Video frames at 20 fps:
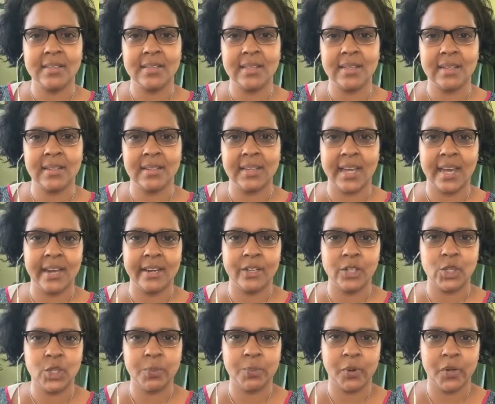They are the
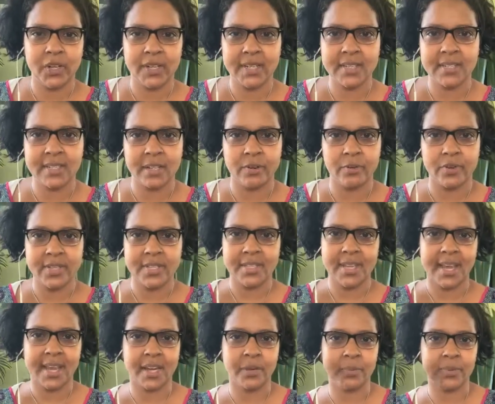energy bodies that
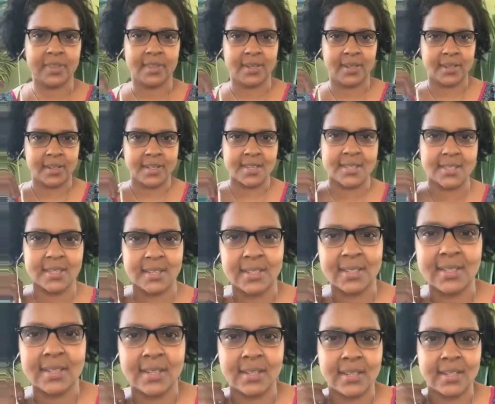reside within us. They are
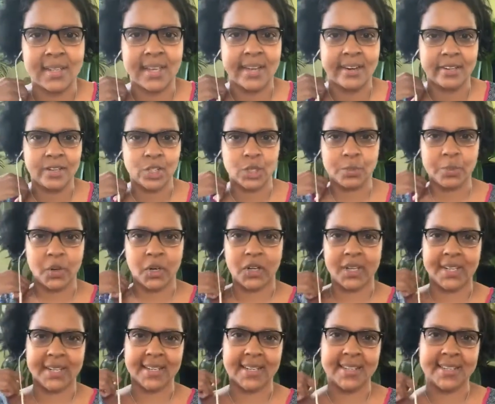subtle energy
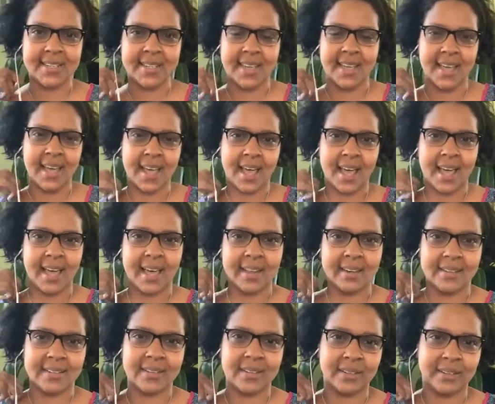bodies.
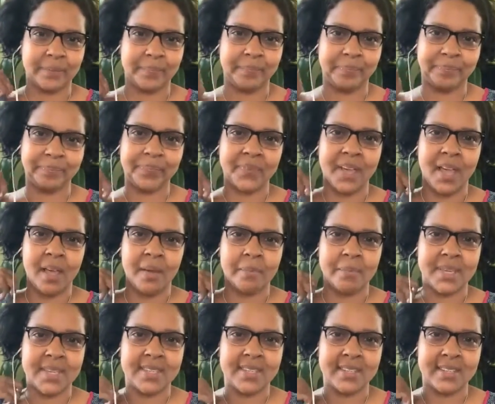And um,
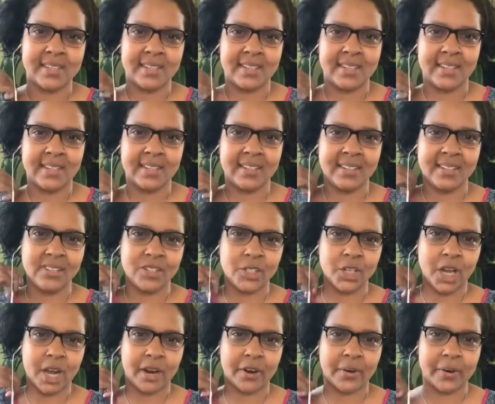basically,
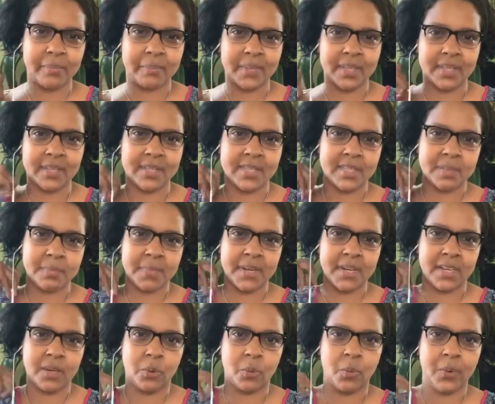chakra means
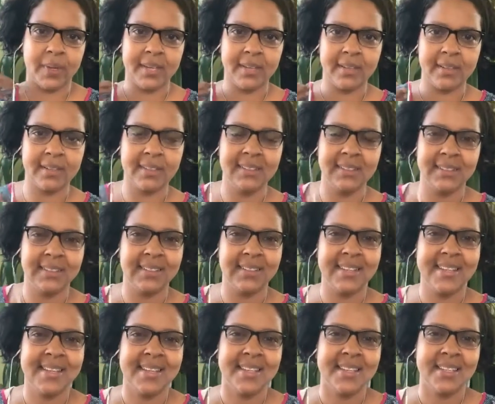spinning wheel.
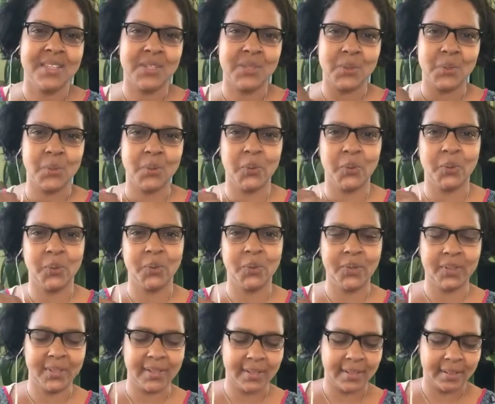So
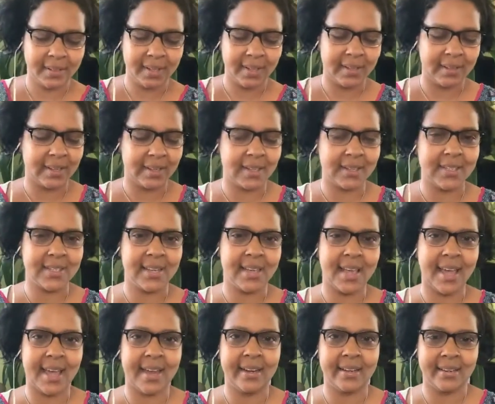they are there to
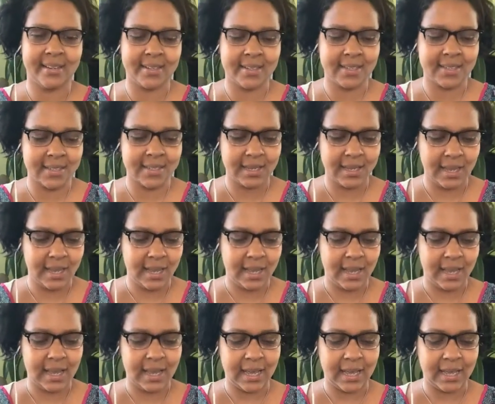guide us
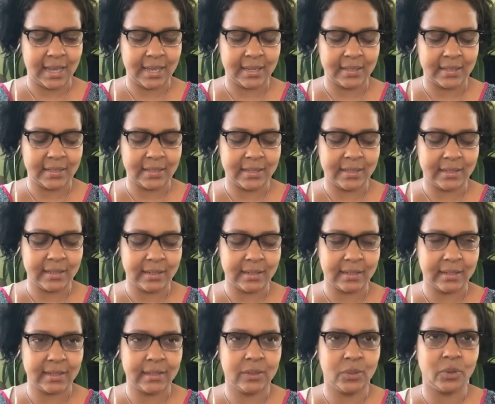and
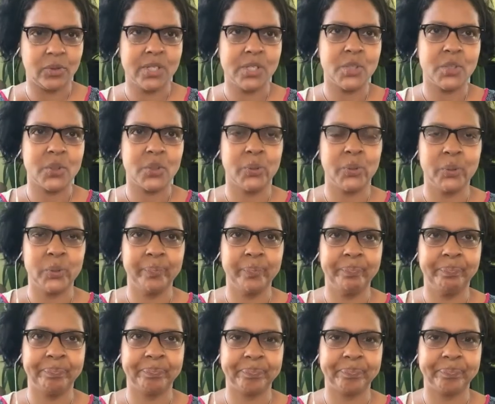uh, also